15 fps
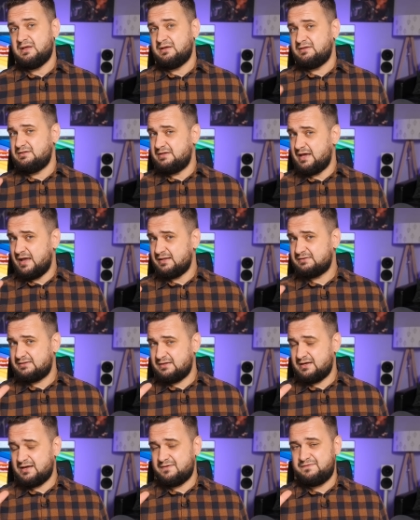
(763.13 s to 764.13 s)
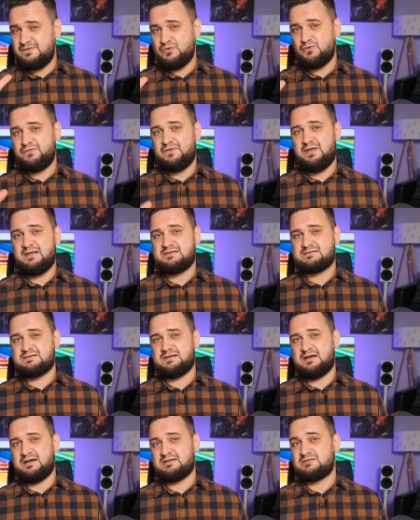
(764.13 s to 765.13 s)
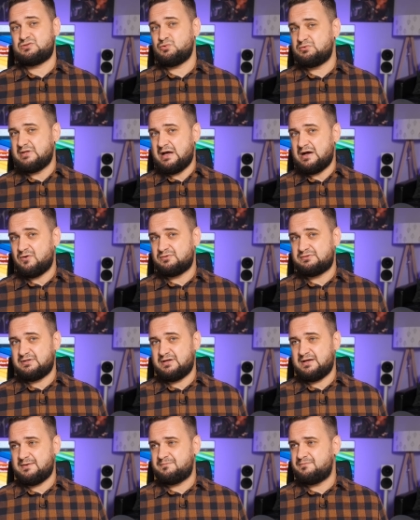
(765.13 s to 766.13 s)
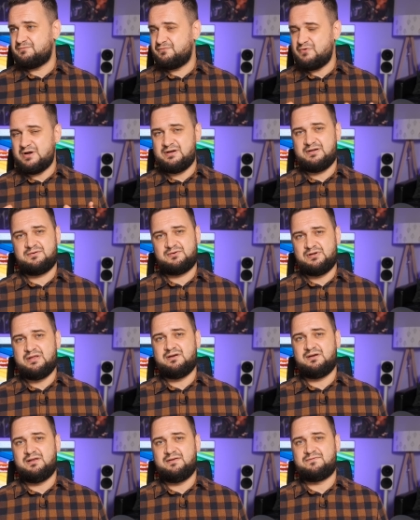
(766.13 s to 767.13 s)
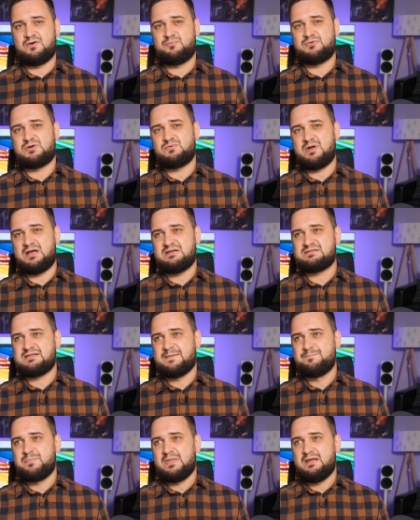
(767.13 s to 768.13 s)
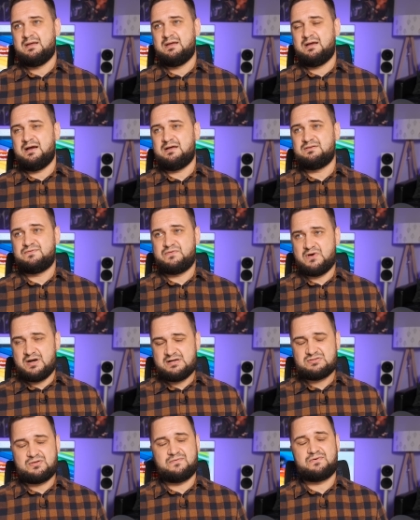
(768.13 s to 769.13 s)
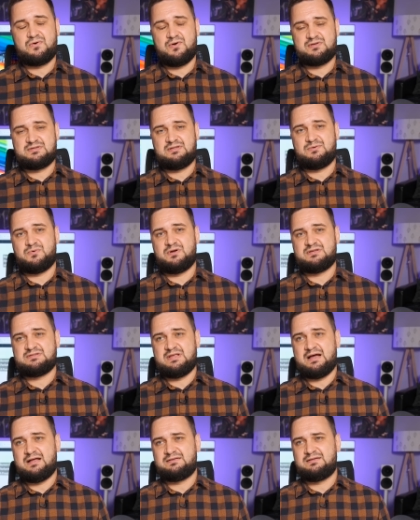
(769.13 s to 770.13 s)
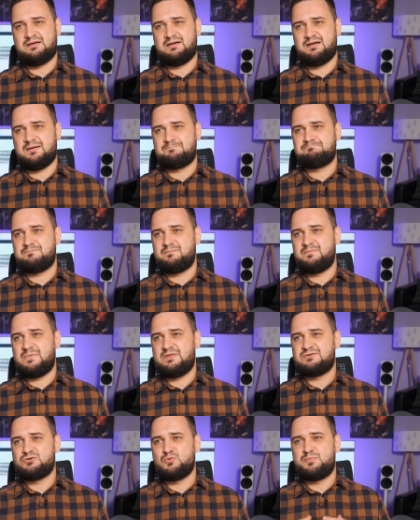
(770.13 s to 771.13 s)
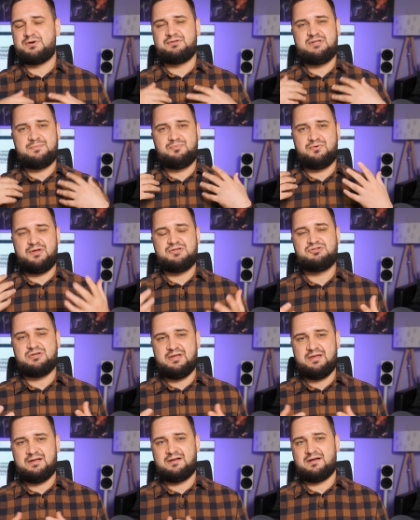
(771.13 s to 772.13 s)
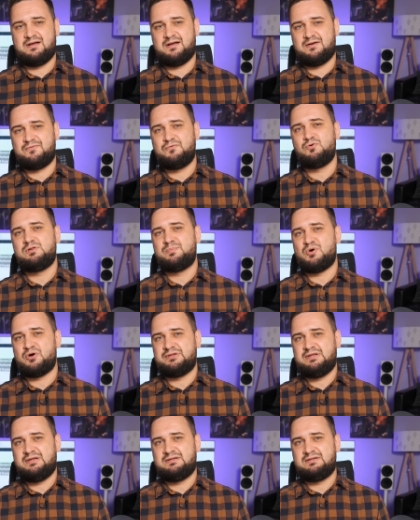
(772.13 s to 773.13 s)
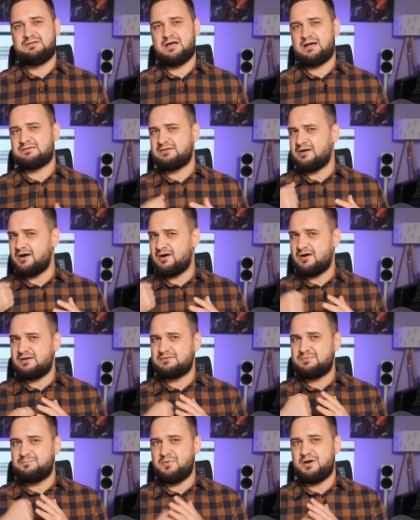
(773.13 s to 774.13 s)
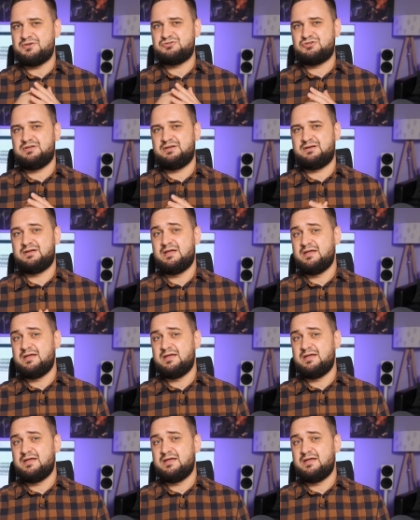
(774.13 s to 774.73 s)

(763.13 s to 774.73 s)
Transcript: Yet a few things stood out very clearly from the rest. And first, of course, it was that super deep reaching, full-bodied, that hard punching